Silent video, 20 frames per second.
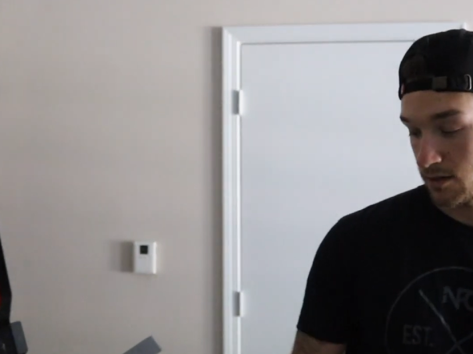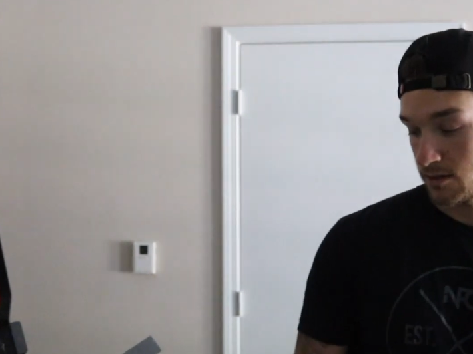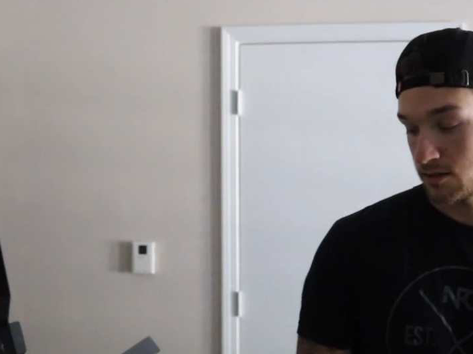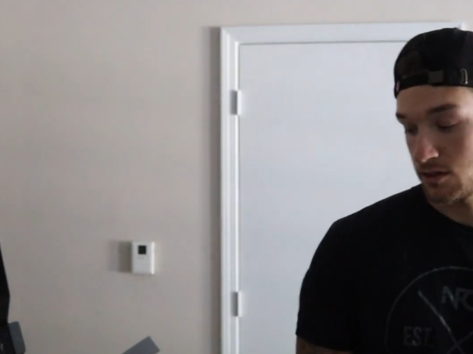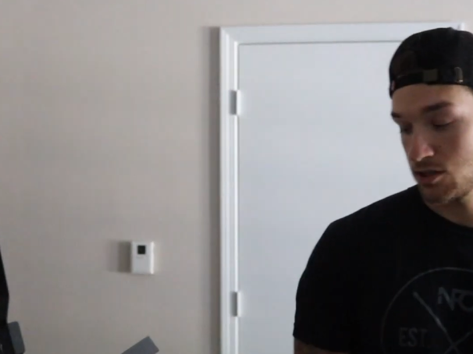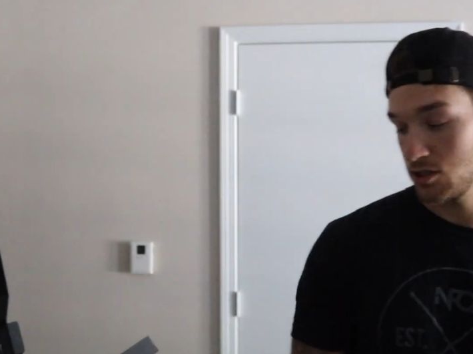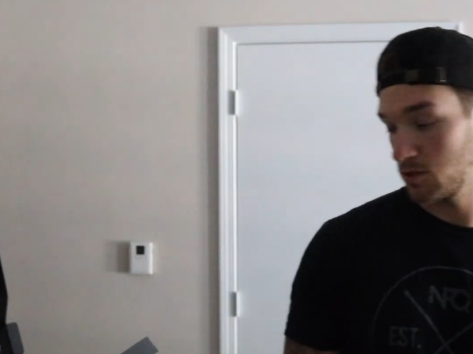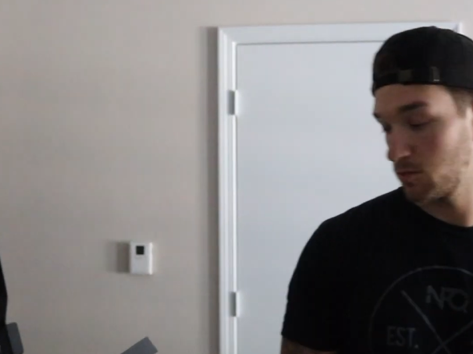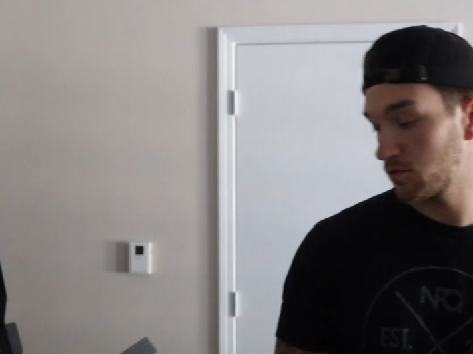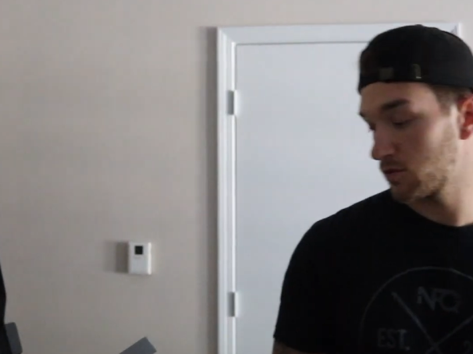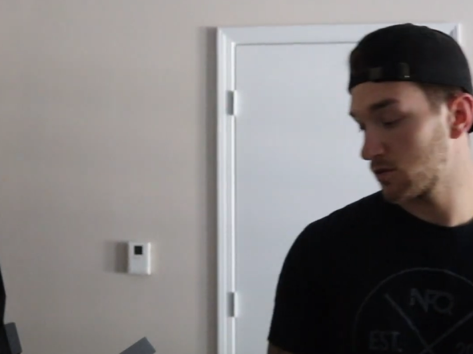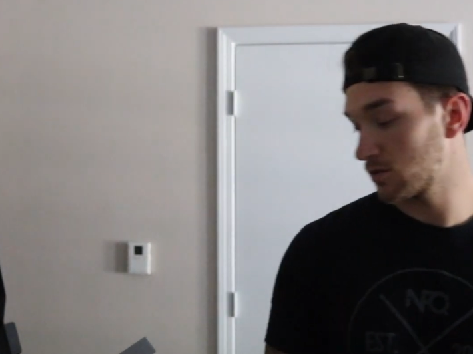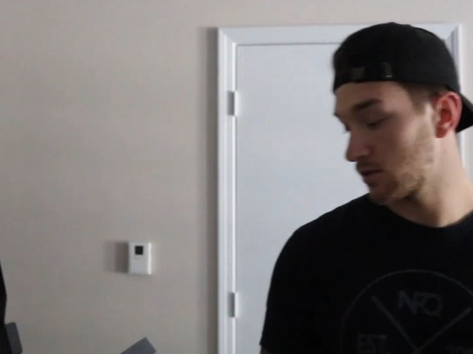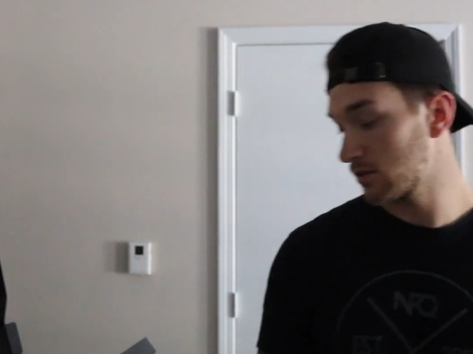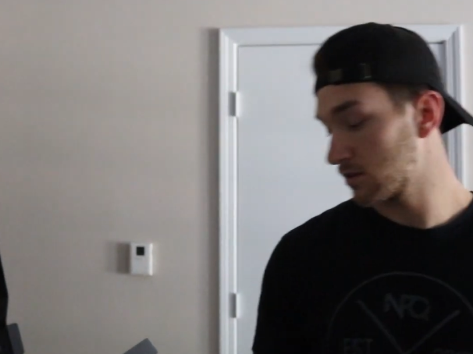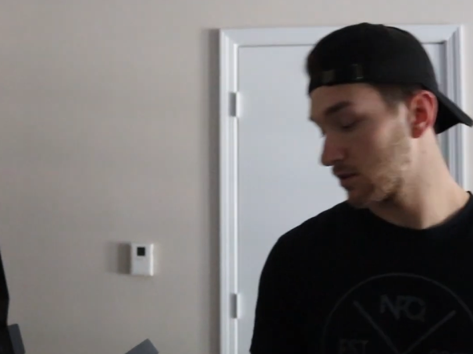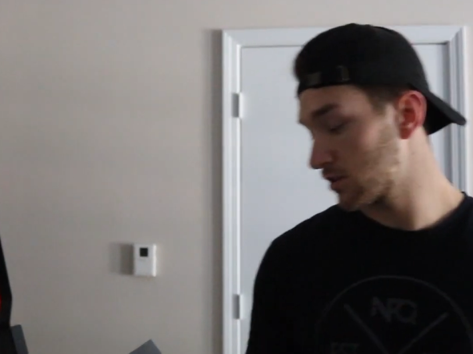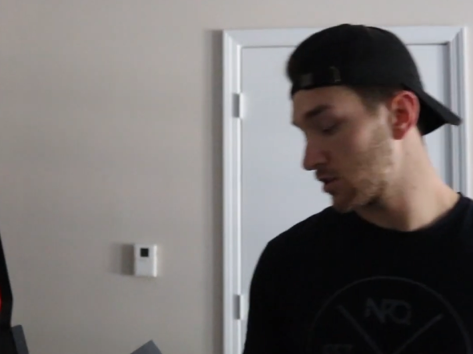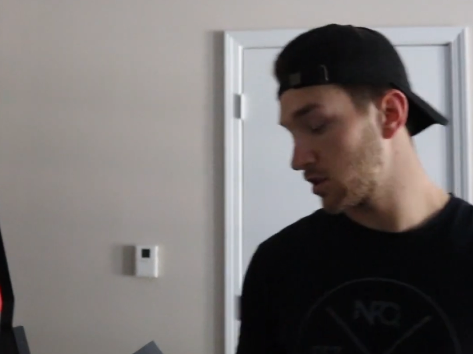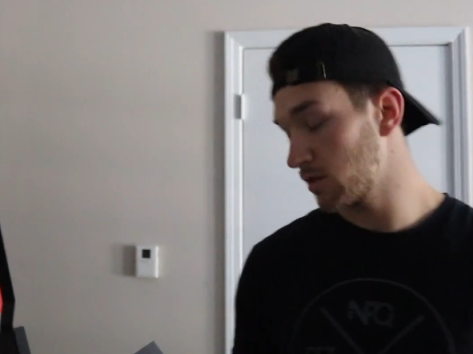it's
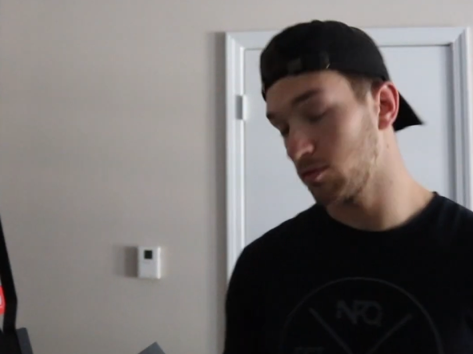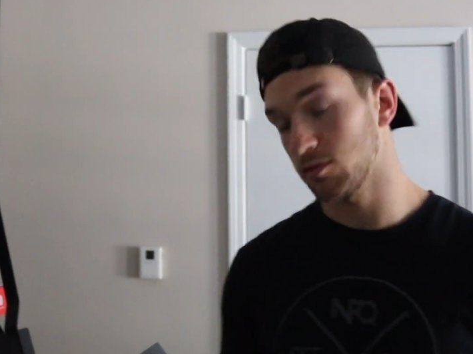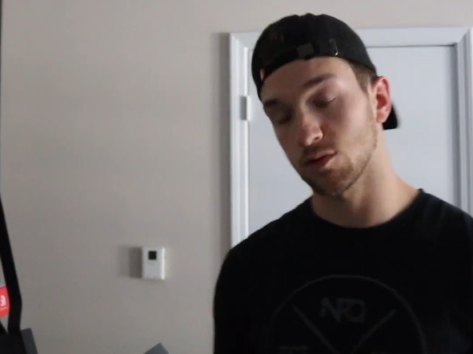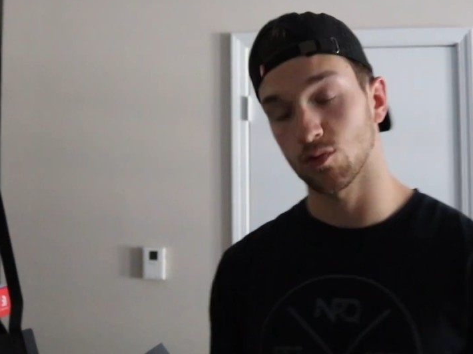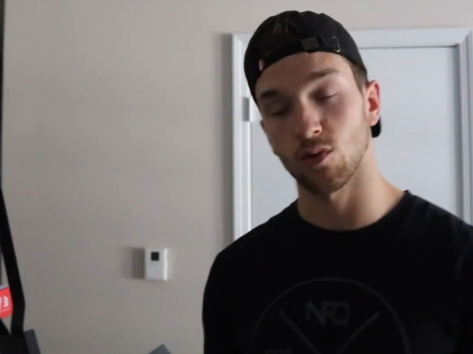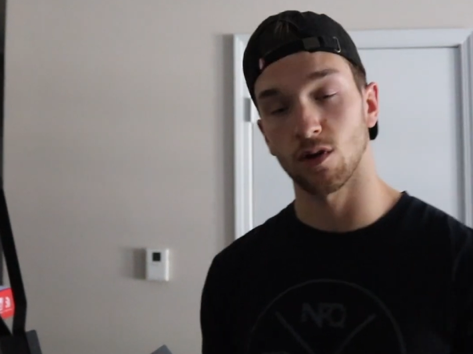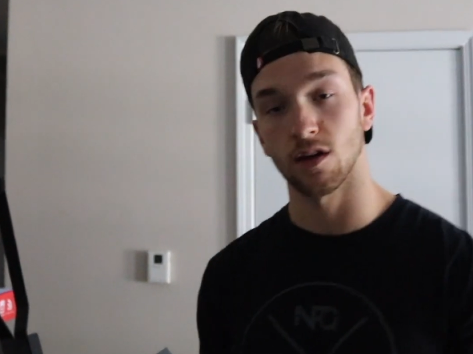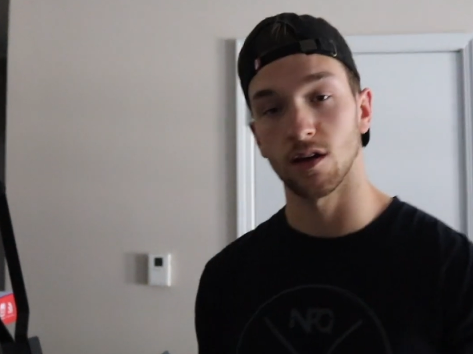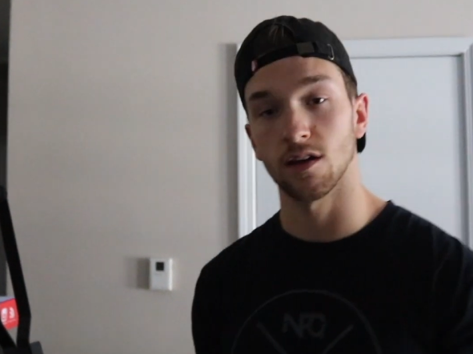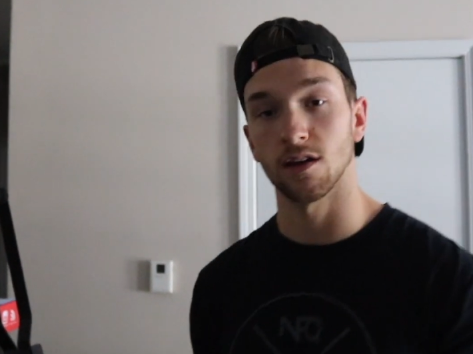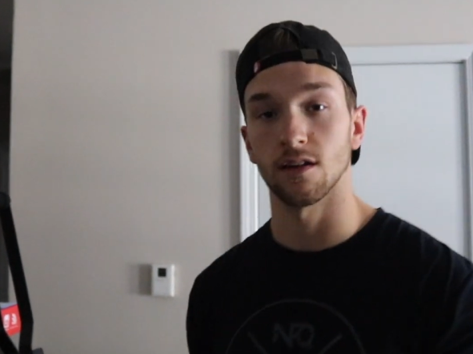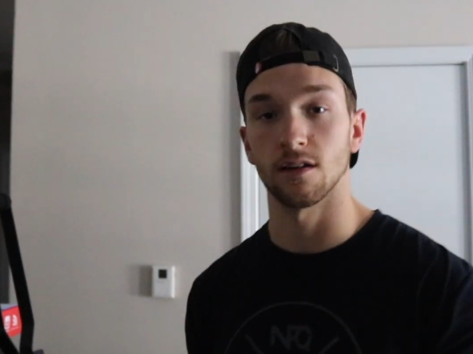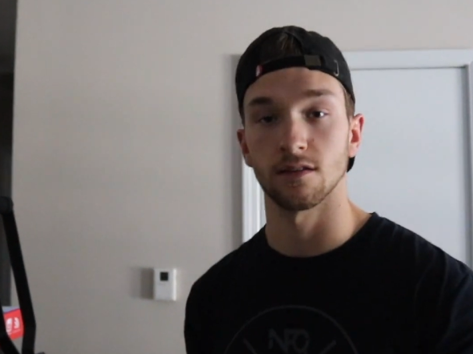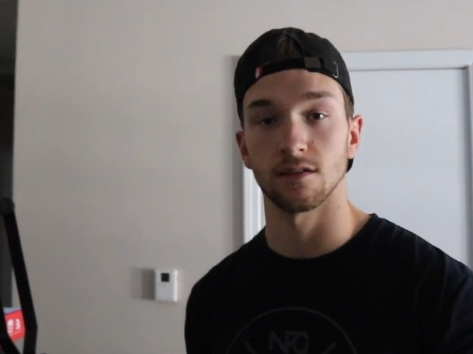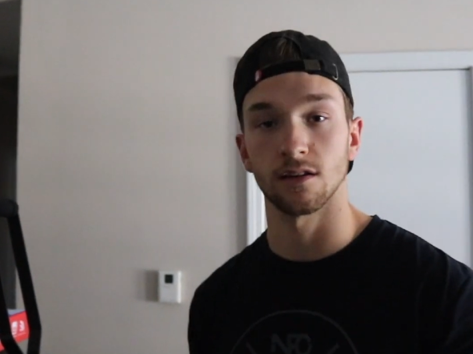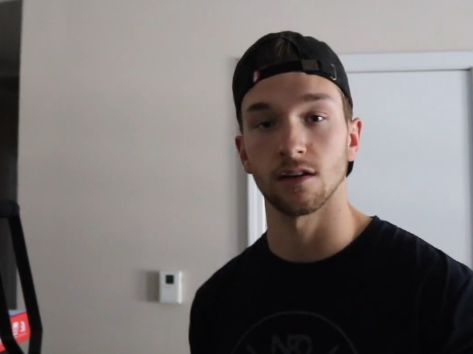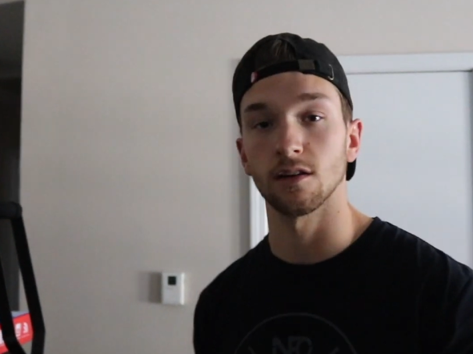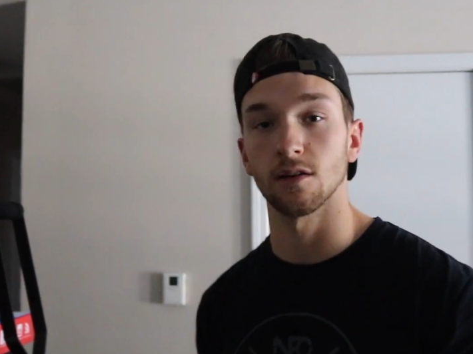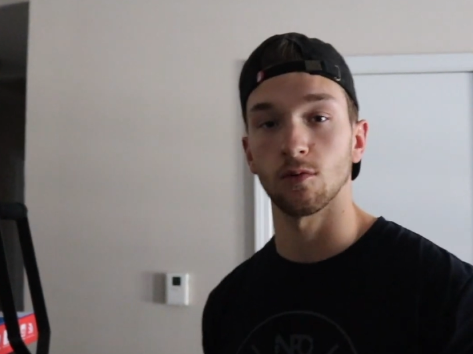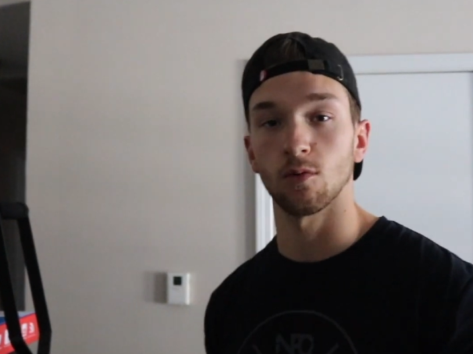the cheapest way, and
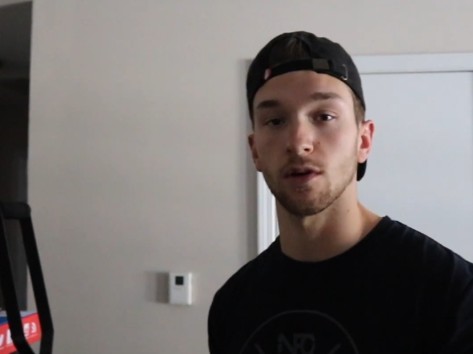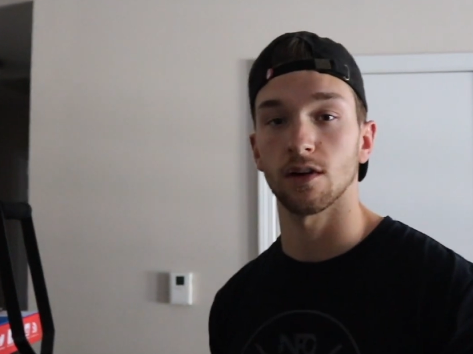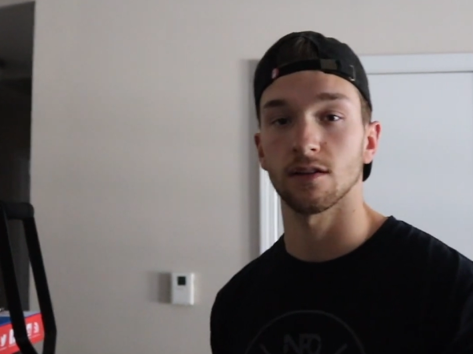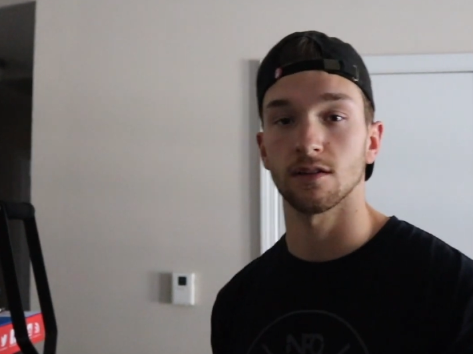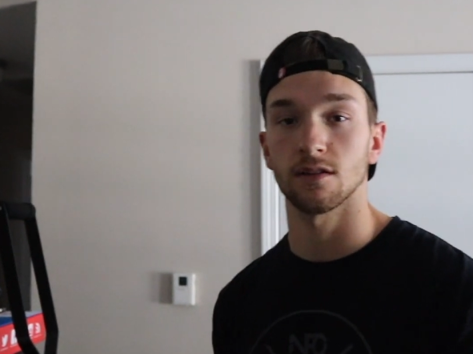it's a good way to